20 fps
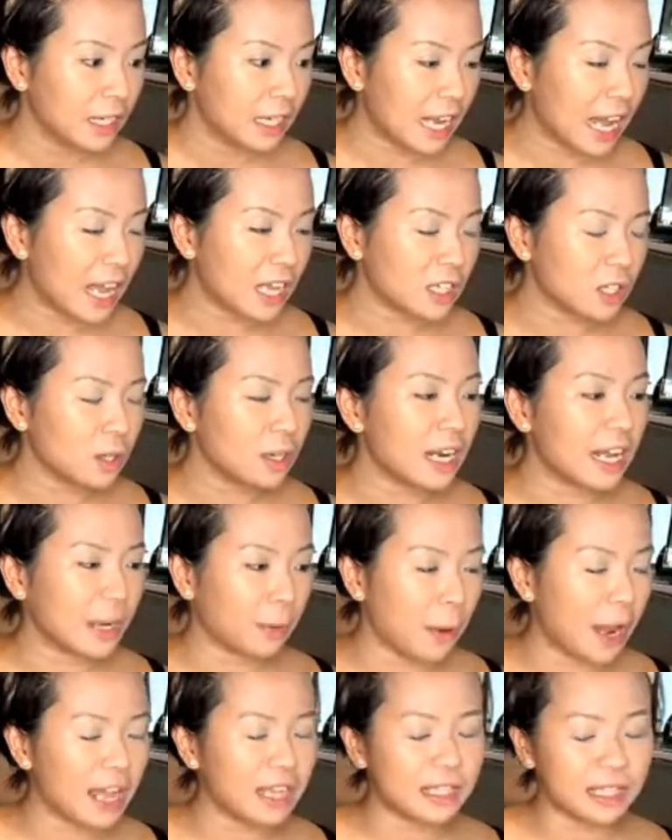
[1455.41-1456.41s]
Yeah, so
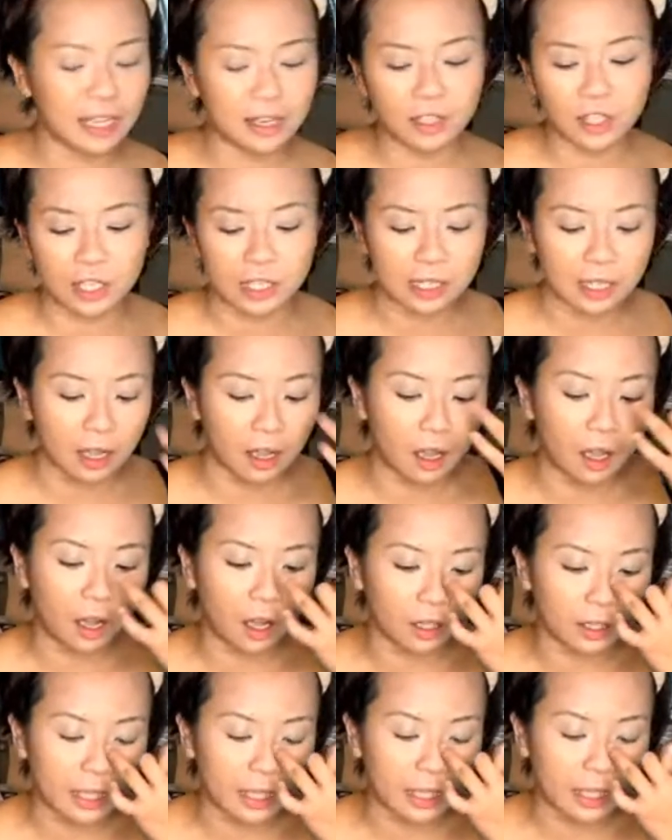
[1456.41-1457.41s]
like what I said just now,
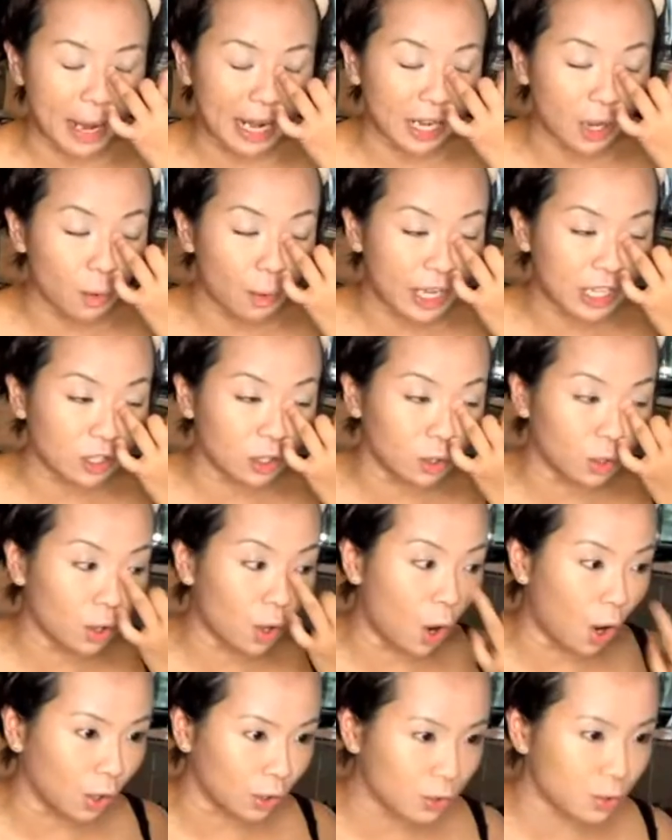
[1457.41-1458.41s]
there are many ways to do
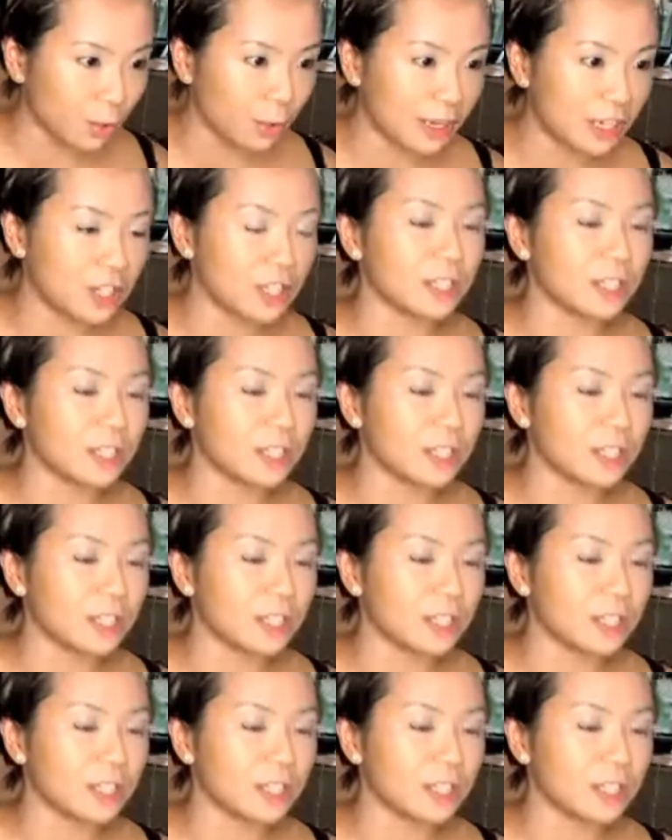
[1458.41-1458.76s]
contouring.